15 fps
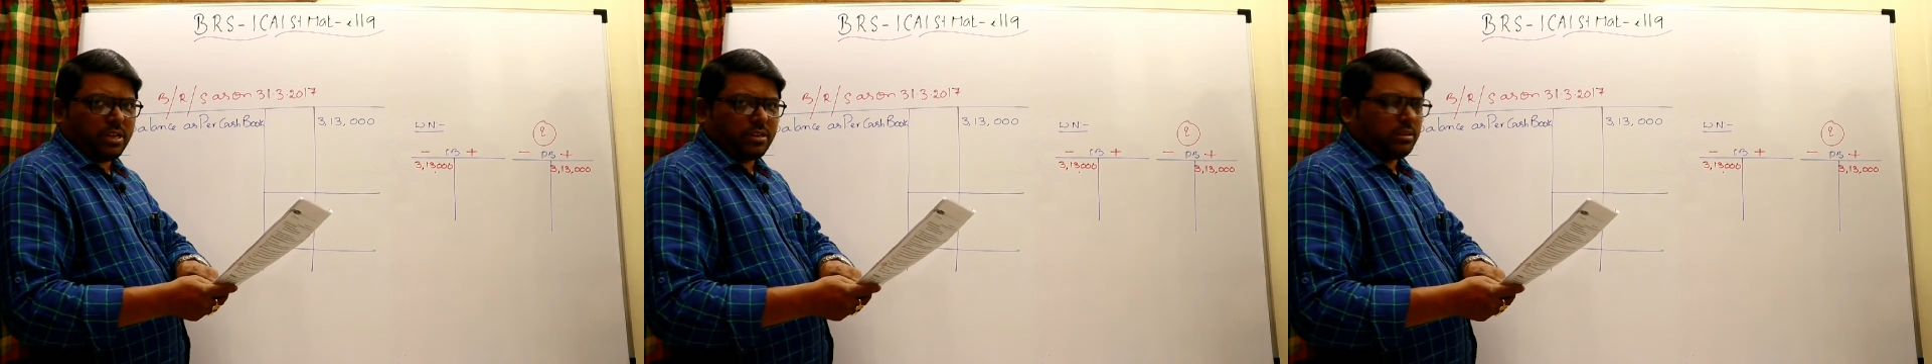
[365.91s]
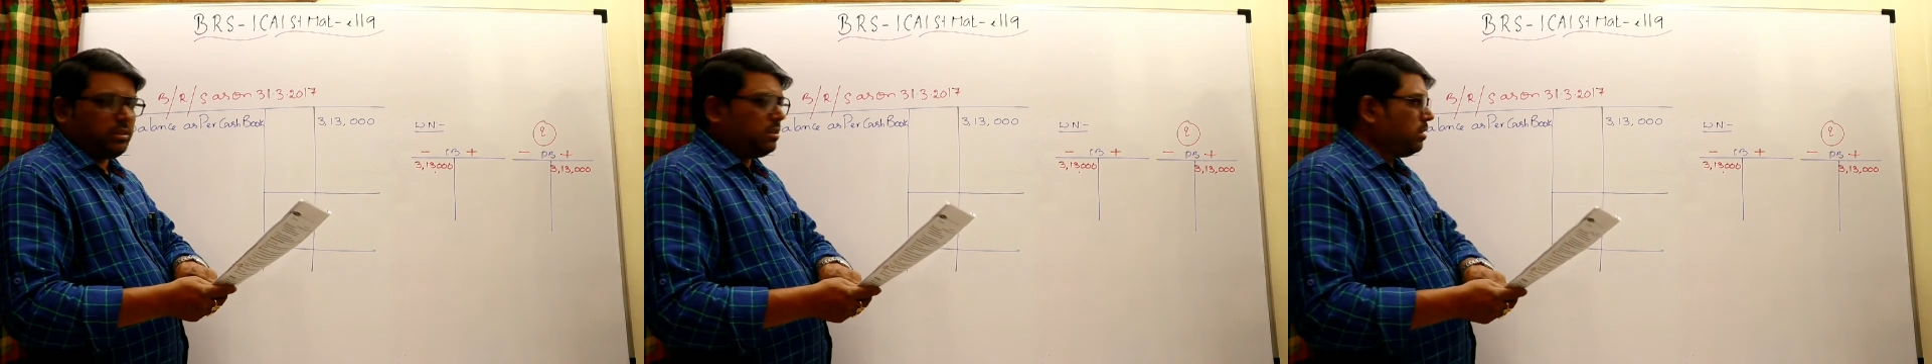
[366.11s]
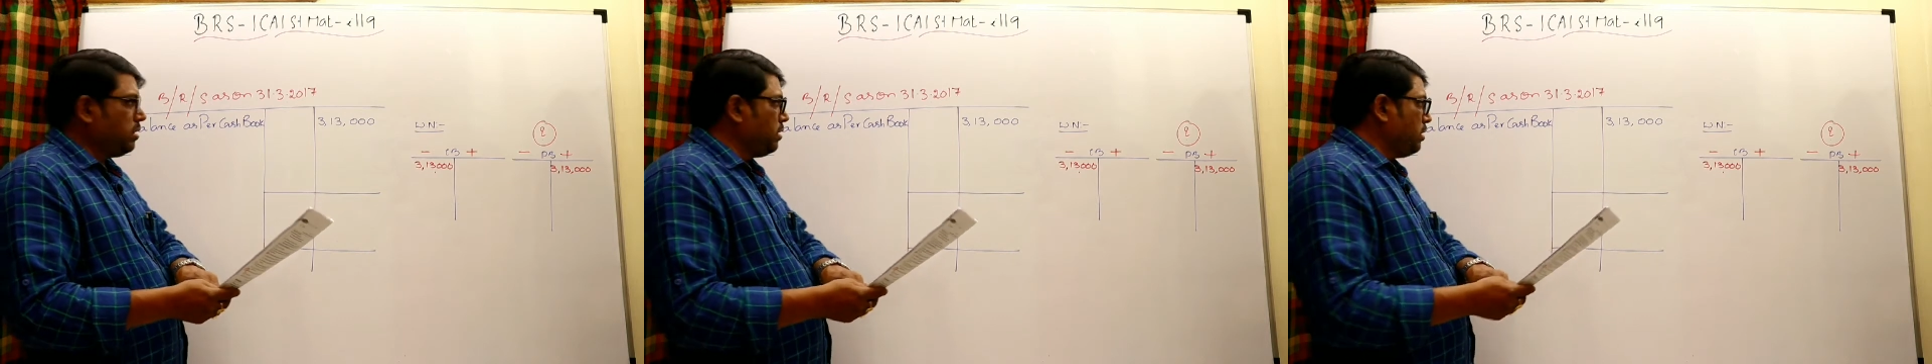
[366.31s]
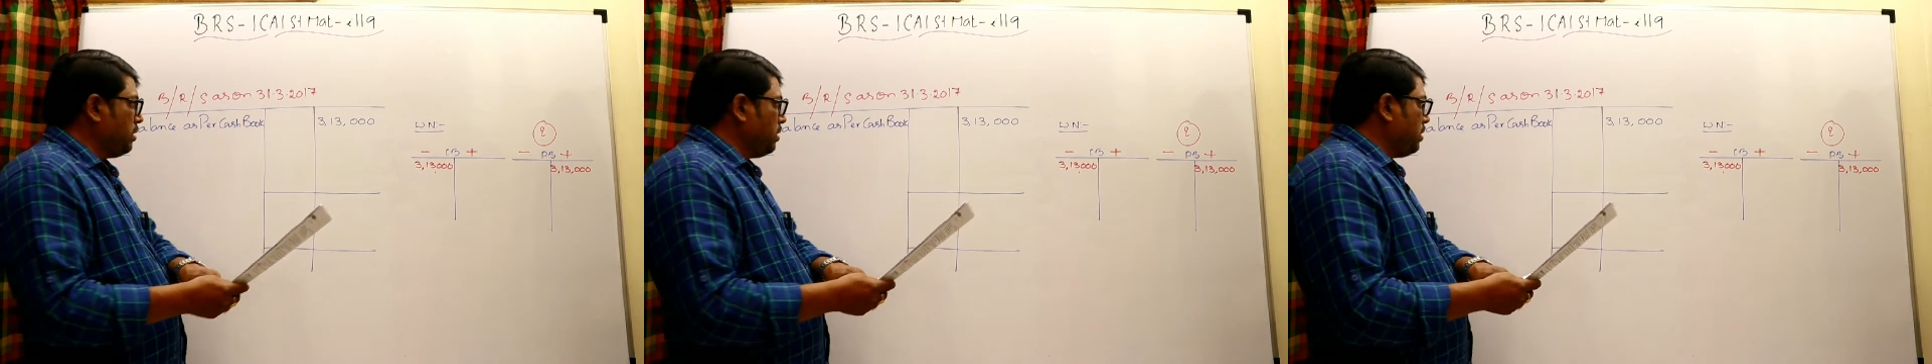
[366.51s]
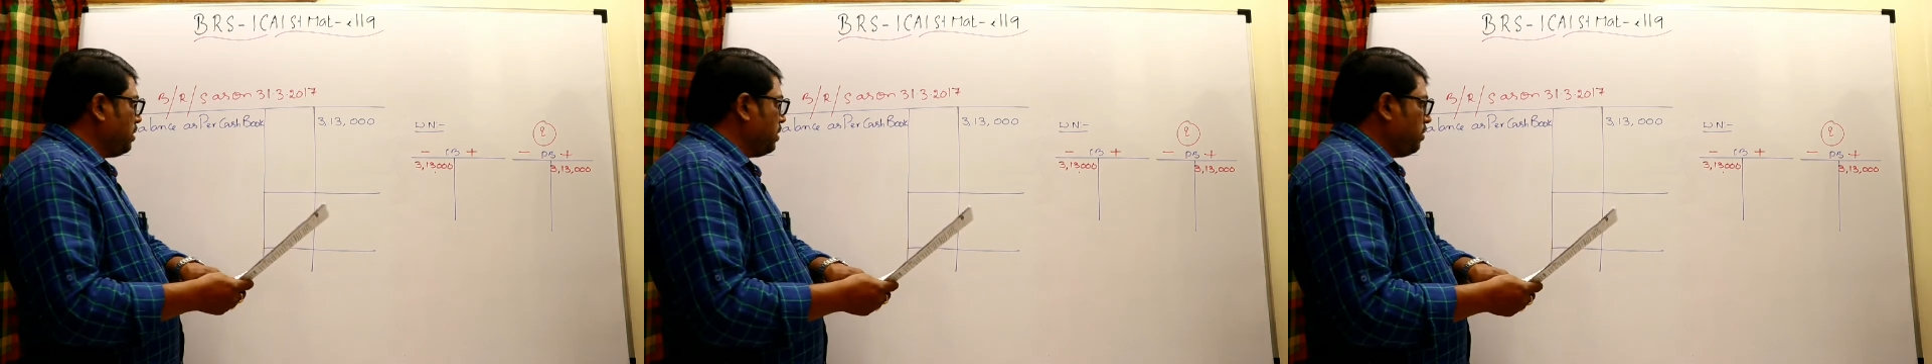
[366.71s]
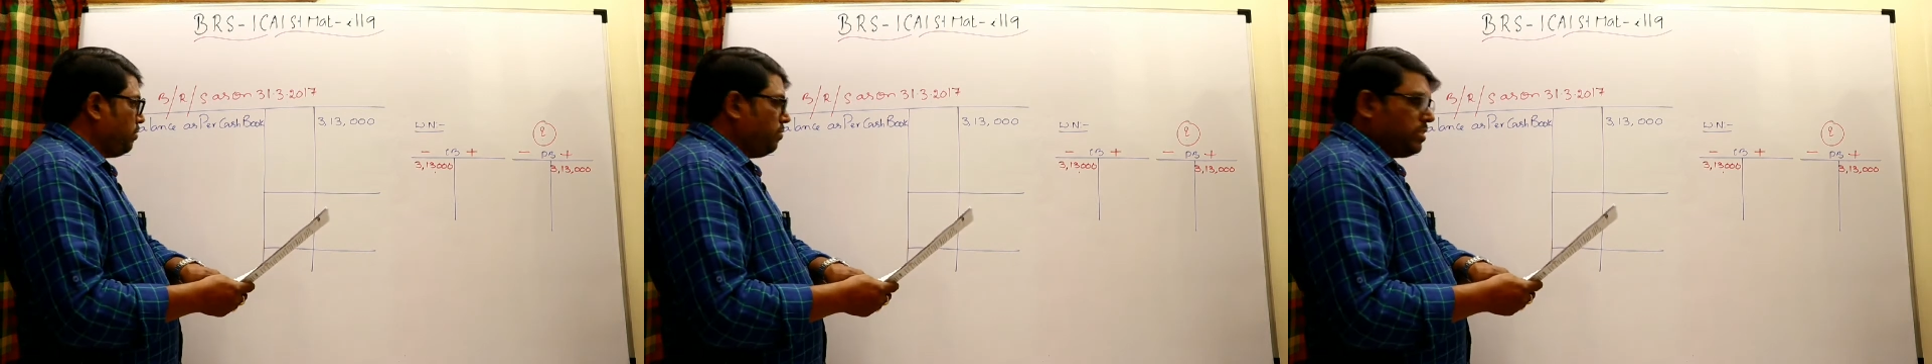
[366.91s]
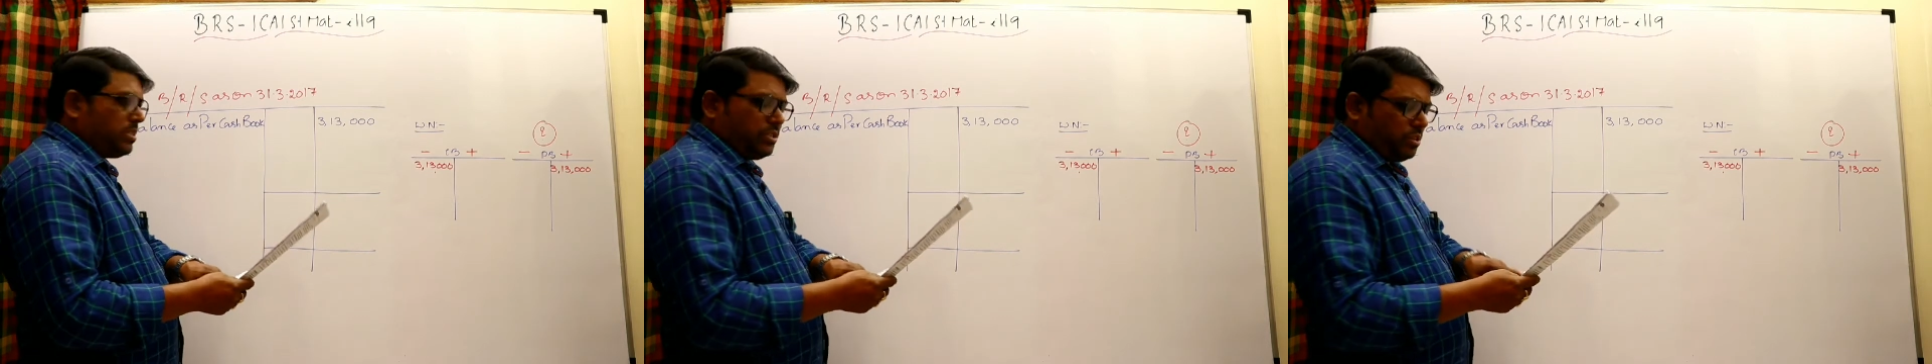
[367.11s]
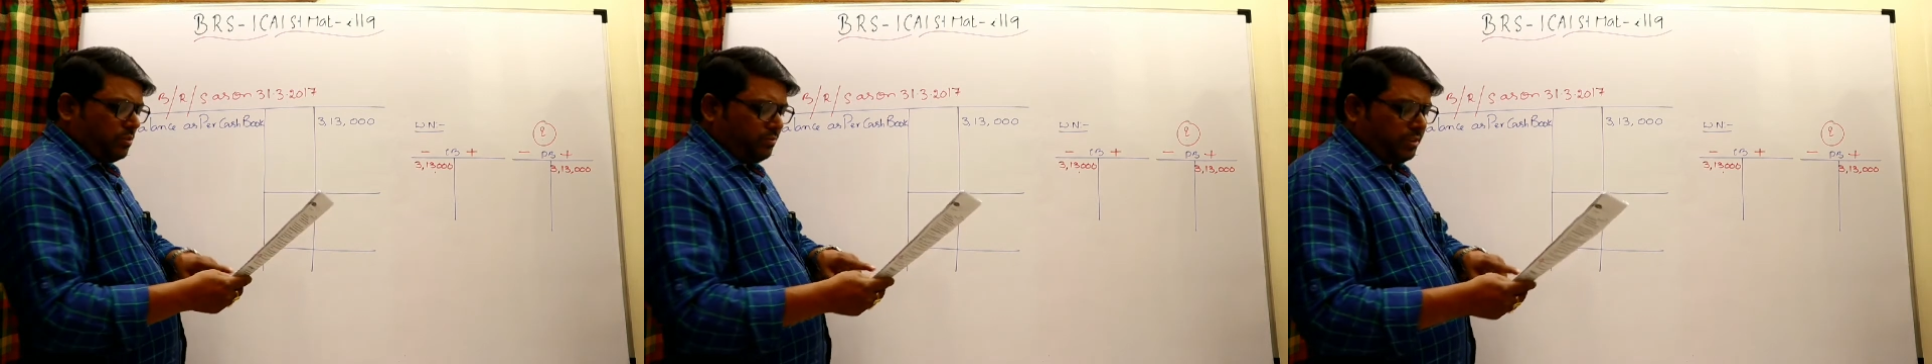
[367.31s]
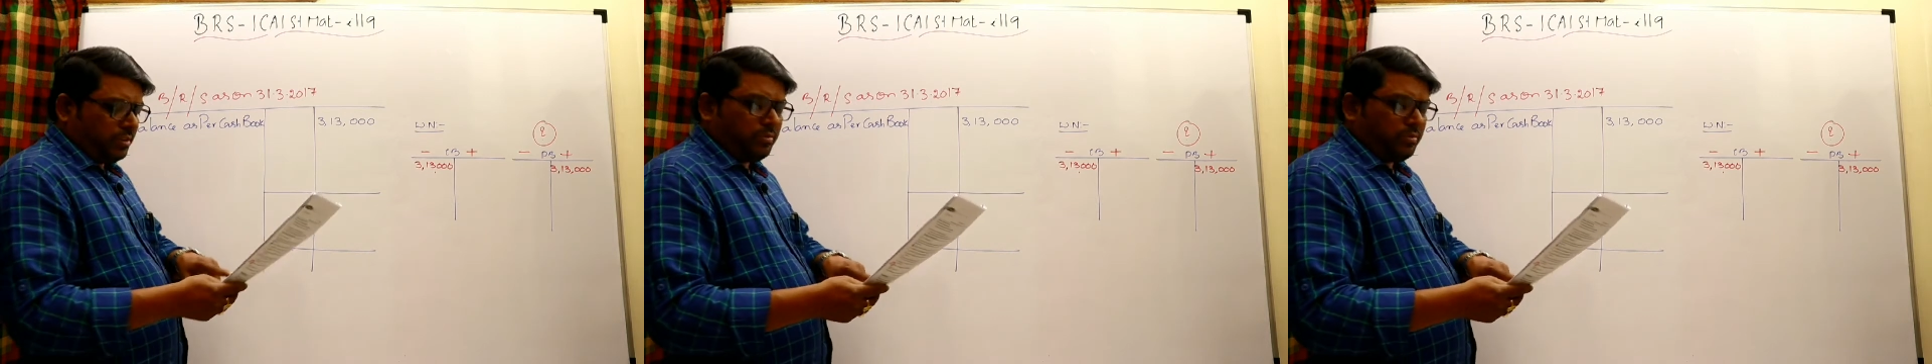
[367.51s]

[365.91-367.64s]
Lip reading: Half of the place for add and